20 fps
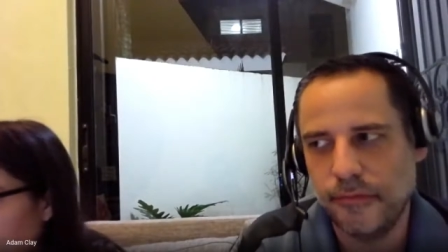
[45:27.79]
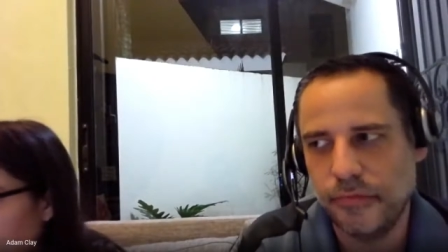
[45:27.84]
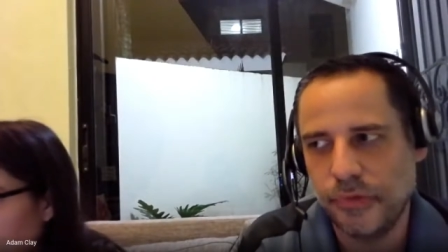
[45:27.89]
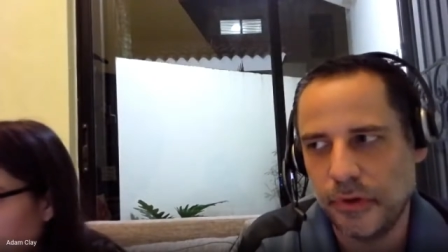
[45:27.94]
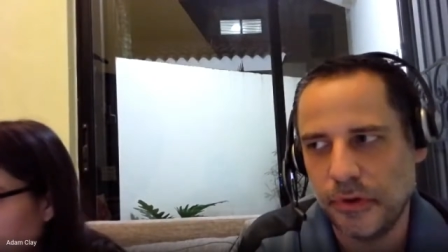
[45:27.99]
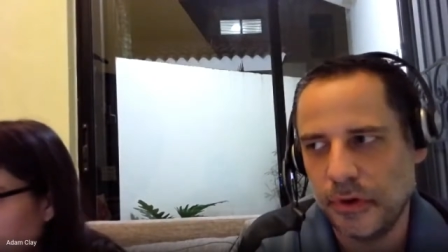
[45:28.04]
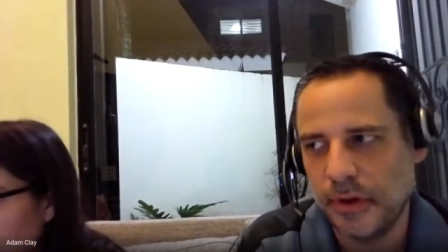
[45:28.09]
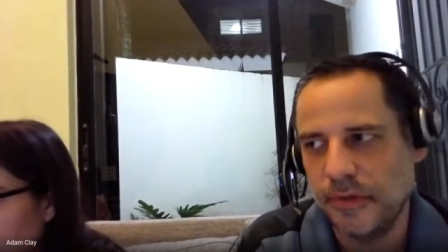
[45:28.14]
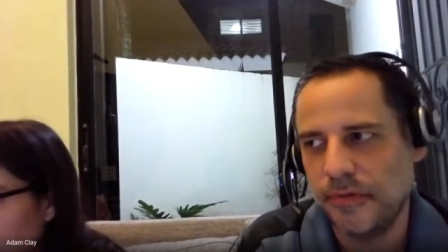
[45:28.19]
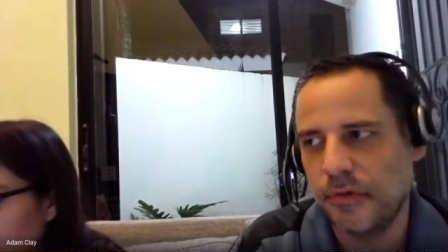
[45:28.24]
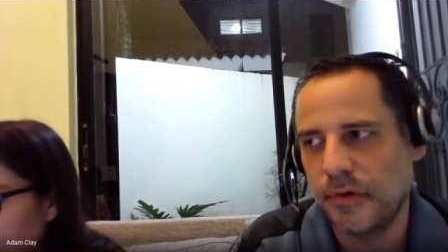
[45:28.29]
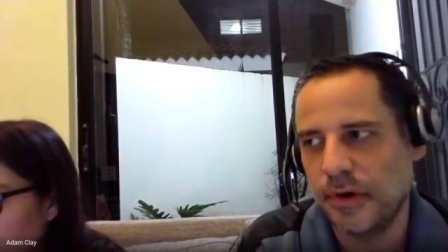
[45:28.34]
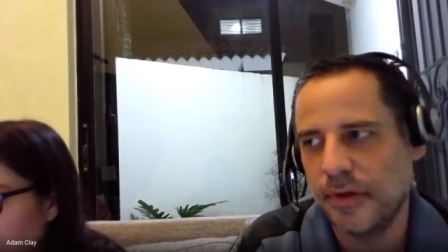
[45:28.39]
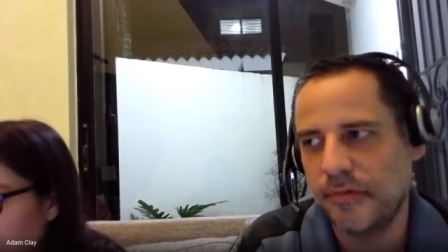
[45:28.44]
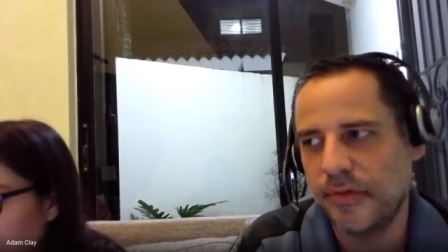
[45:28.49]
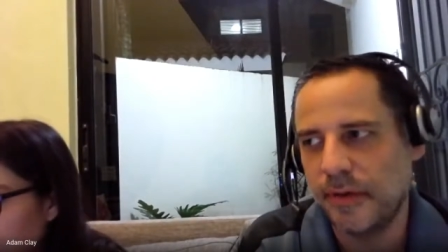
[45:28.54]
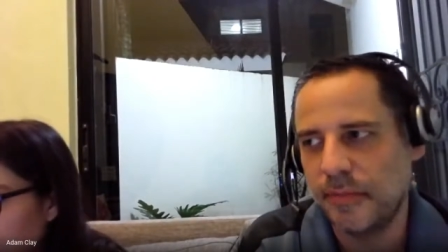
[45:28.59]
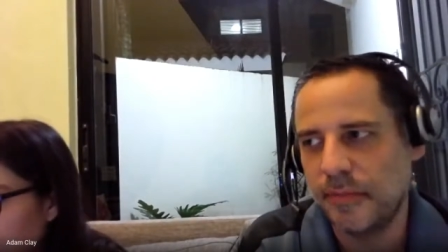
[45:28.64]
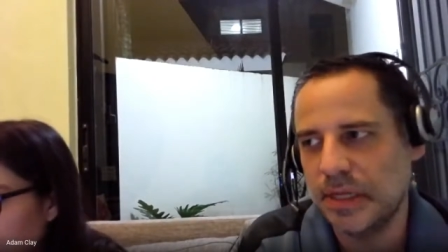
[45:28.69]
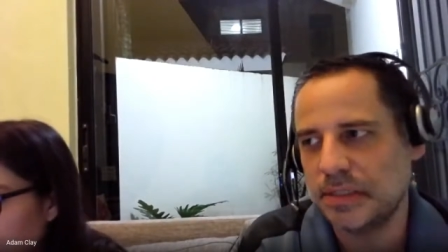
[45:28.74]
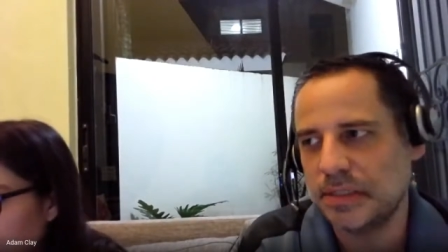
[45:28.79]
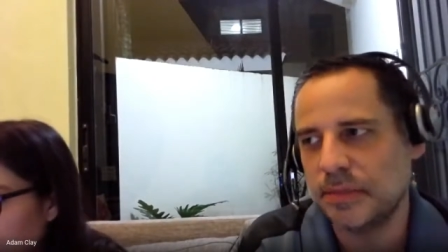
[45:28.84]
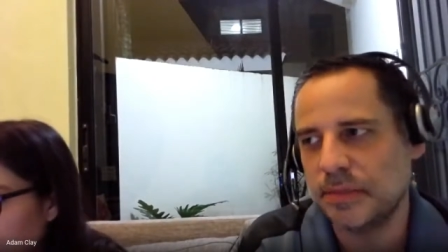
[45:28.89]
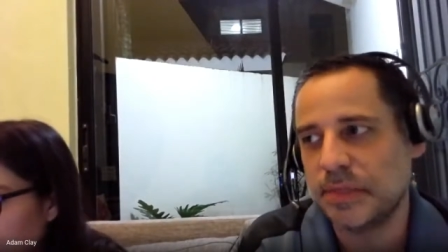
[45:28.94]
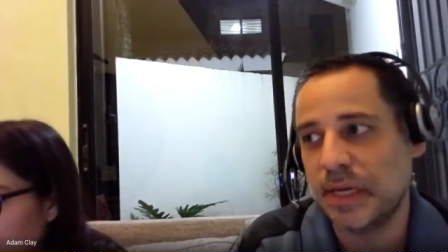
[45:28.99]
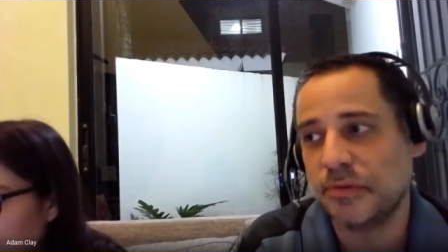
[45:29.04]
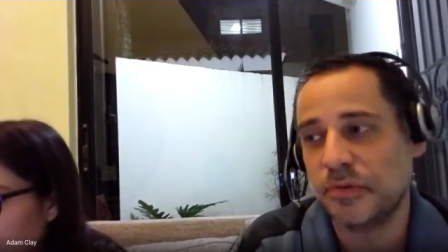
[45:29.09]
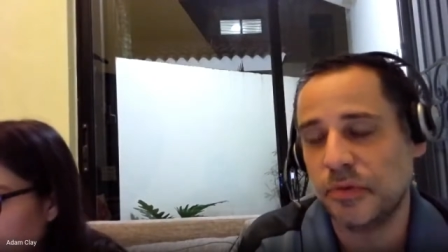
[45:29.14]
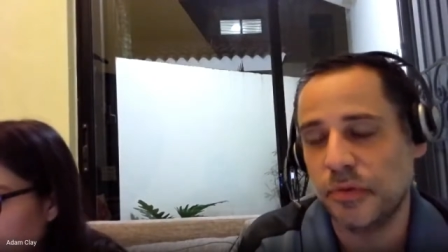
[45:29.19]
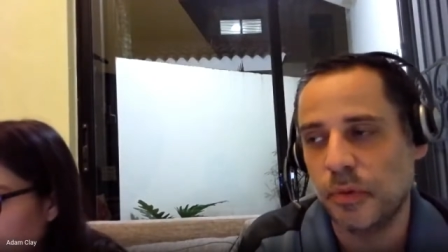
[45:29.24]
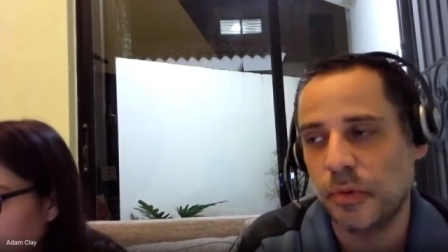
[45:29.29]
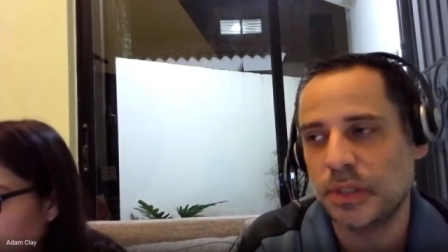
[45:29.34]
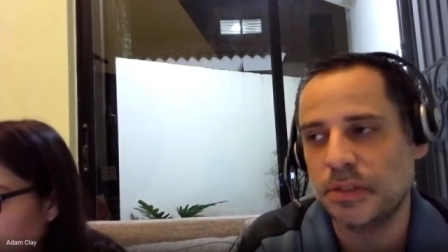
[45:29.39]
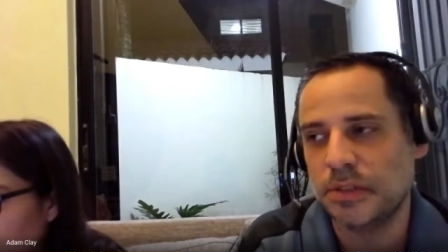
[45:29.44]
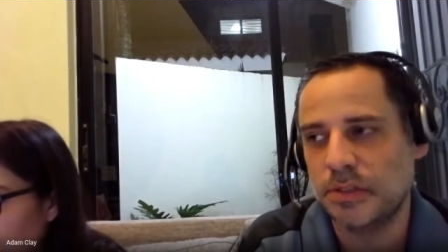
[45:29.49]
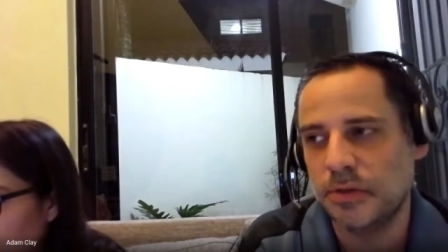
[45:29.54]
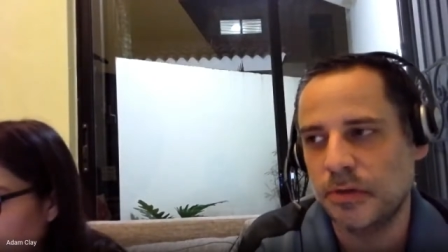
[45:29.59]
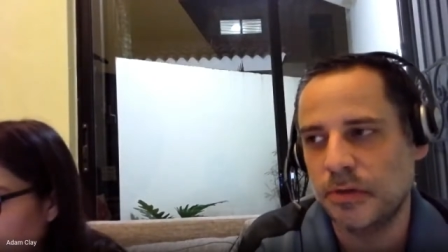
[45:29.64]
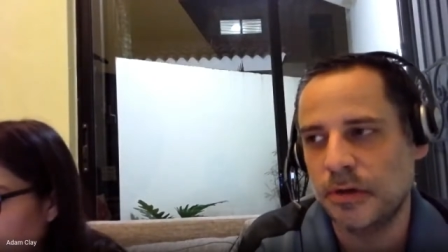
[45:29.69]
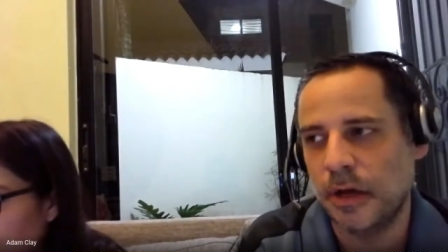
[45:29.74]
30, 45 minutes sometimes with one
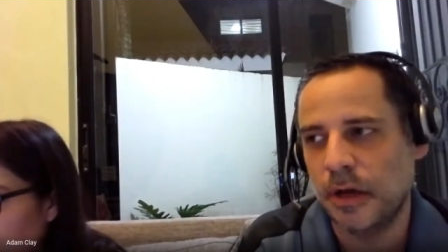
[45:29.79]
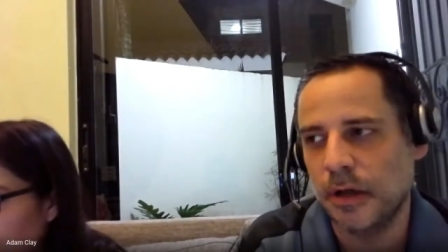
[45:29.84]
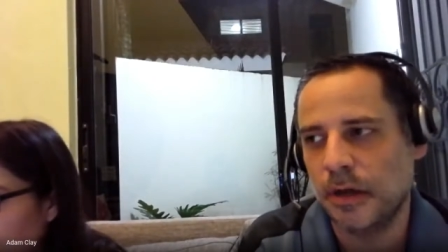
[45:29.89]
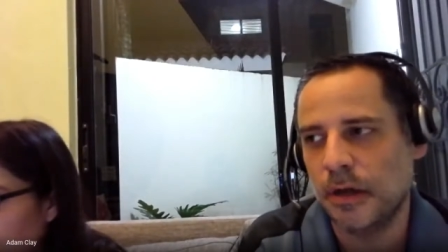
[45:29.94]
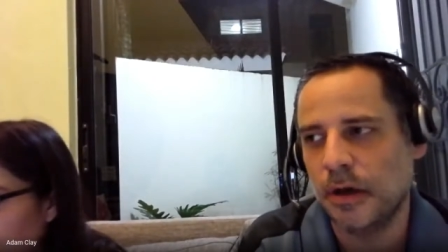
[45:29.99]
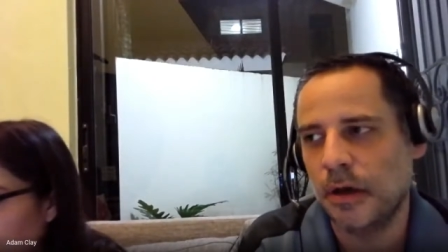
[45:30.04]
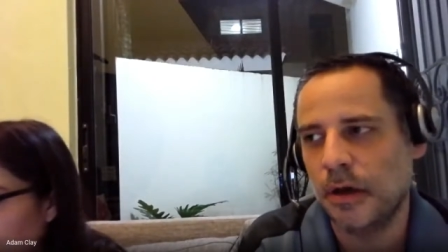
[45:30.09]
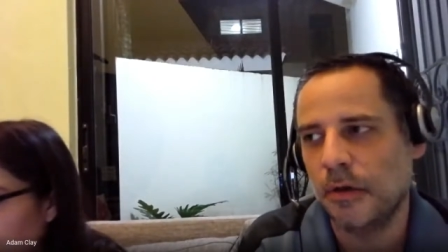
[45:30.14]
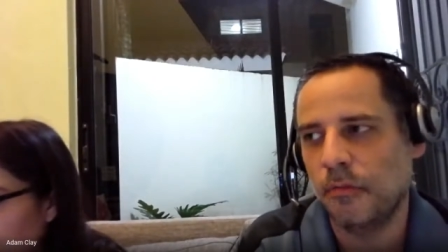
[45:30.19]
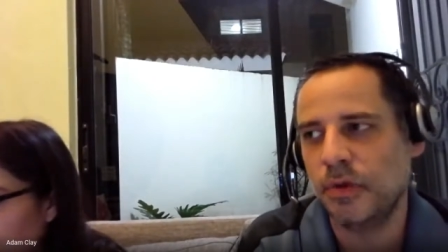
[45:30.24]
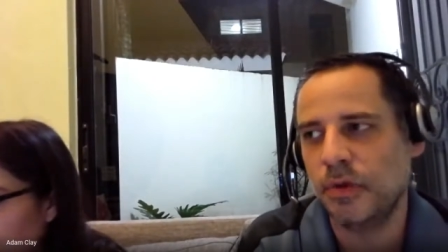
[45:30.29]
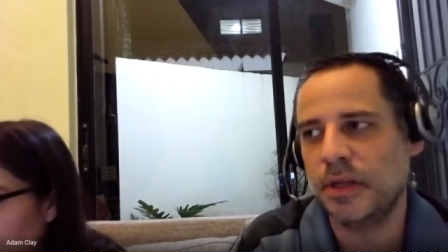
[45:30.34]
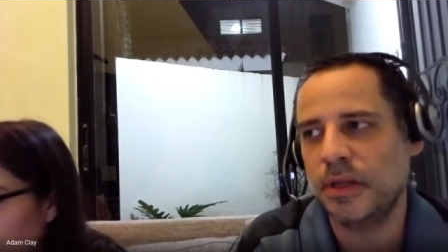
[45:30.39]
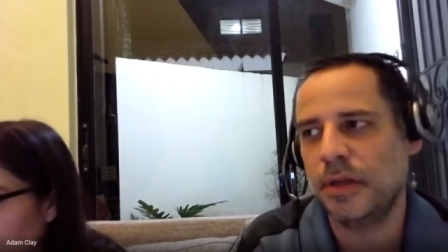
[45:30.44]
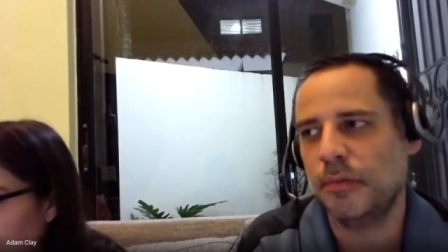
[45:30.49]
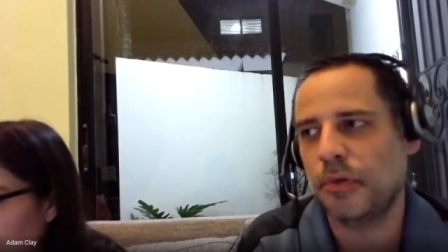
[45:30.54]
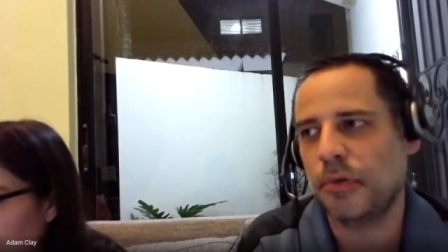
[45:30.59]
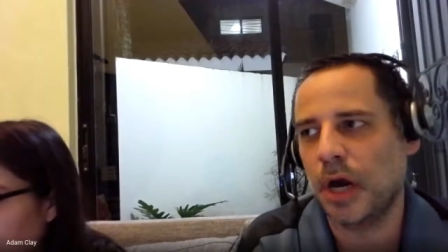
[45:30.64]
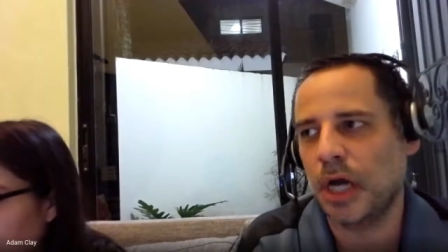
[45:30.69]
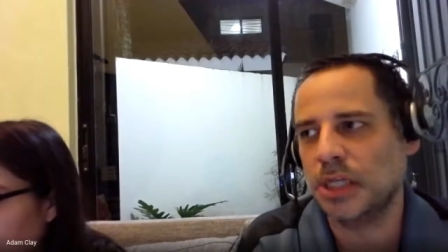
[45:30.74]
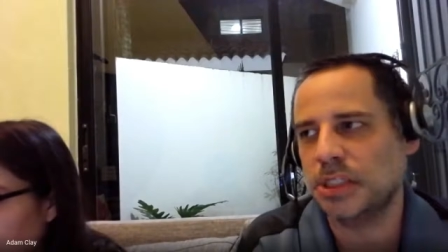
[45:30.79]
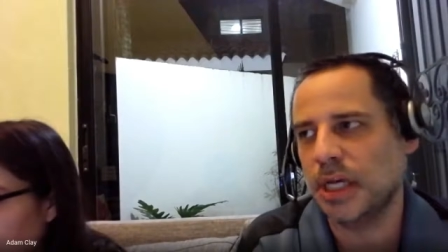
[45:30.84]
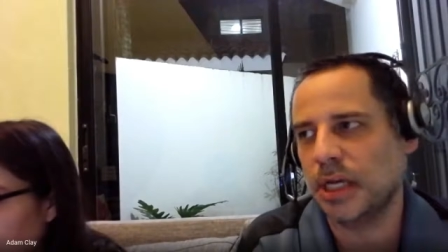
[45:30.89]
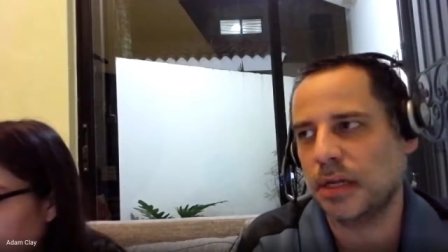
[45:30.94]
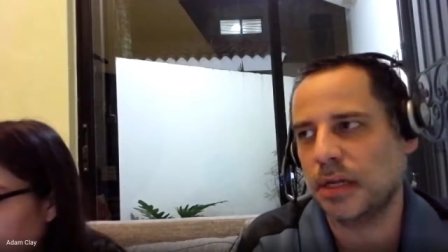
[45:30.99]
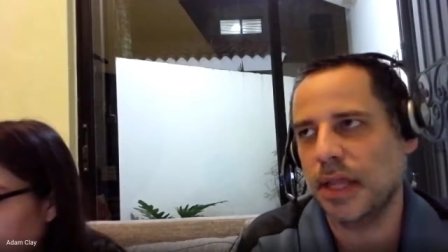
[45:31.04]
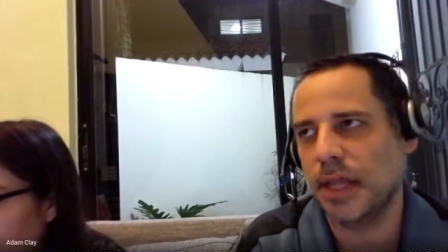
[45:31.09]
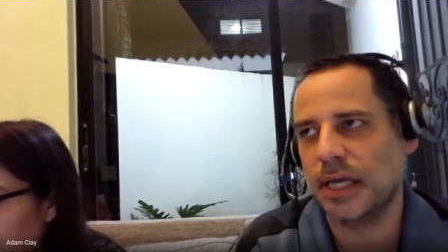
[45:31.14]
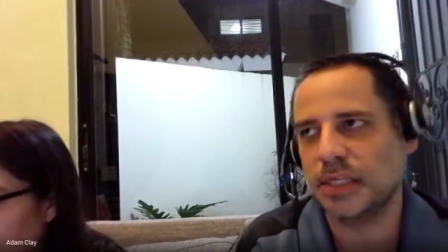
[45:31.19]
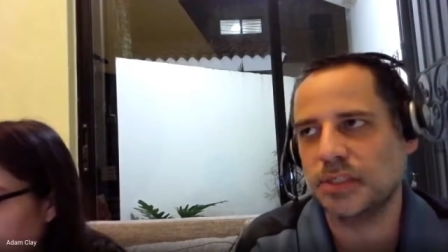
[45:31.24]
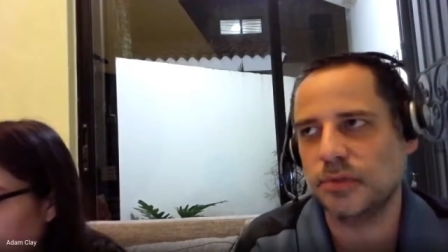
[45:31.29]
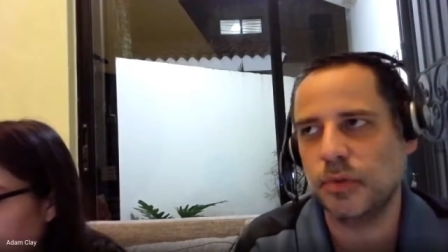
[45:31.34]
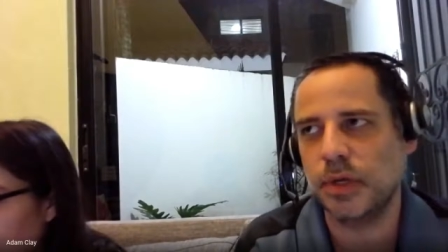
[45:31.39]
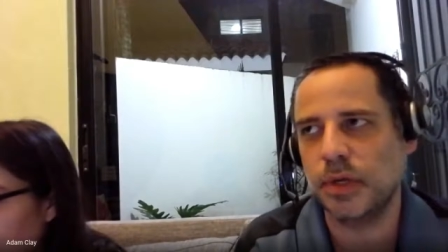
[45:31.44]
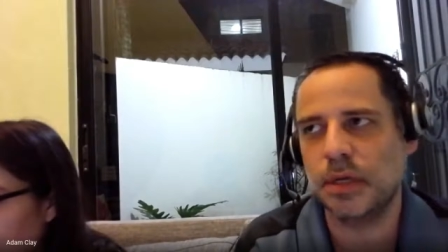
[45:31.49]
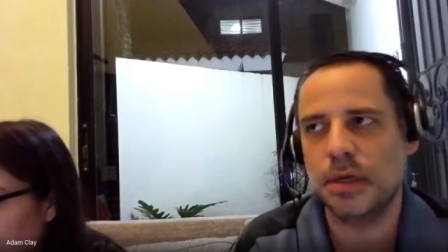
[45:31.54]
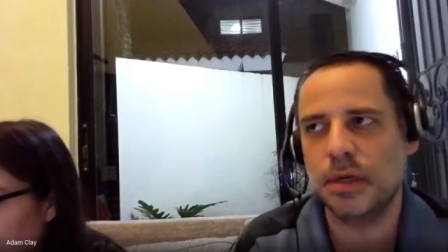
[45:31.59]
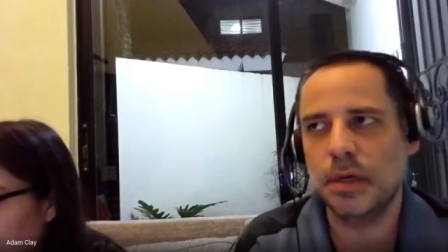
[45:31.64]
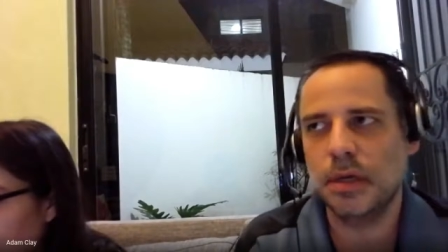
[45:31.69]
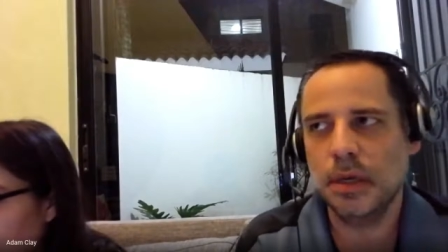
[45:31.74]
student on a call. We did a project last week